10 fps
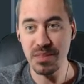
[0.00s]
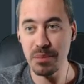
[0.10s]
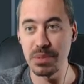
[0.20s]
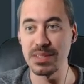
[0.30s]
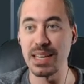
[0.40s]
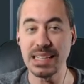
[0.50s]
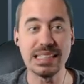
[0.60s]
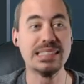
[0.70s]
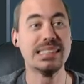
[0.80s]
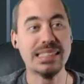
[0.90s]
but it's like,
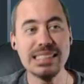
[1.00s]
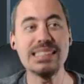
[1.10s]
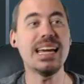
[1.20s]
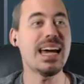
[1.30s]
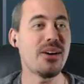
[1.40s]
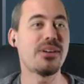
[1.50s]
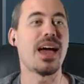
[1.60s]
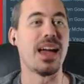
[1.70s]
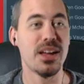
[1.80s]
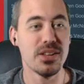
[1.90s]
yeah,
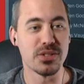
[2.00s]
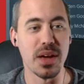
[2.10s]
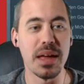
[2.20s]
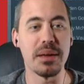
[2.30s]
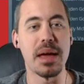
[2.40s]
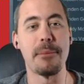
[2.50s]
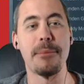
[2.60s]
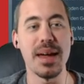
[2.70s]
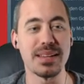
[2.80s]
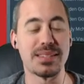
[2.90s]
okay, so it it
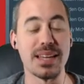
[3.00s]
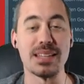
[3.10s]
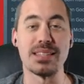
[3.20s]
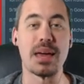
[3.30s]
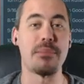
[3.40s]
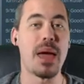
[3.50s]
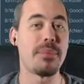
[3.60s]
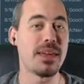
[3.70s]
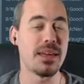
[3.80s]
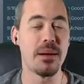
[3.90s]
makes sense, and
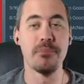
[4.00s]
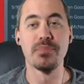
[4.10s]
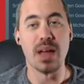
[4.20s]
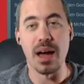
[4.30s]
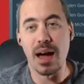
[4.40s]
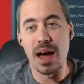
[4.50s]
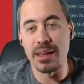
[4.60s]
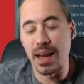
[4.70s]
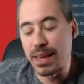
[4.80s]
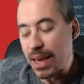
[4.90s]
maybe I,
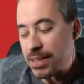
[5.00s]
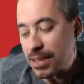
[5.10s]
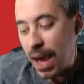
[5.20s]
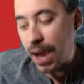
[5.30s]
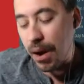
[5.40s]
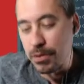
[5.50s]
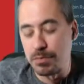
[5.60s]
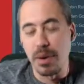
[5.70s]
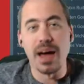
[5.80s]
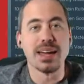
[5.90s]
I guess I, I was
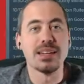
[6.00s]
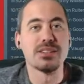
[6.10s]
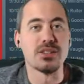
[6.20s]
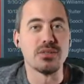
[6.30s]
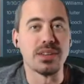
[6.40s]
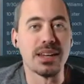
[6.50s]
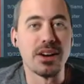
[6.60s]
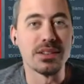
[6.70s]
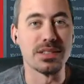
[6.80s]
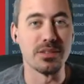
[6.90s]
buying into the
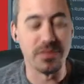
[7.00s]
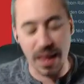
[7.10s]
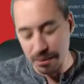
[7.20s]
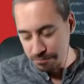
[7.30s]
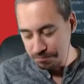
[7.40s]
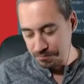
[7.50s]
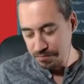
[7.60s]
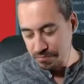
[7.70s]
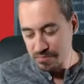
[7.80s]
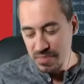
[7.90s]
narrative that
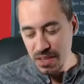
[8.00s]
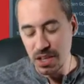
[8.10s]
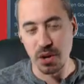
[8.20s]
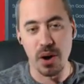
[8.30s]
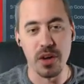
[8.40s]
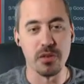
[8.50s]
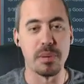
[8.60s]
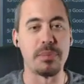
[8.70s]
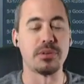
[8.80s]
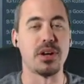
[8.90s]
you know other
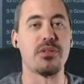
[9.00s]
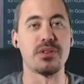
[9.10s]
people in other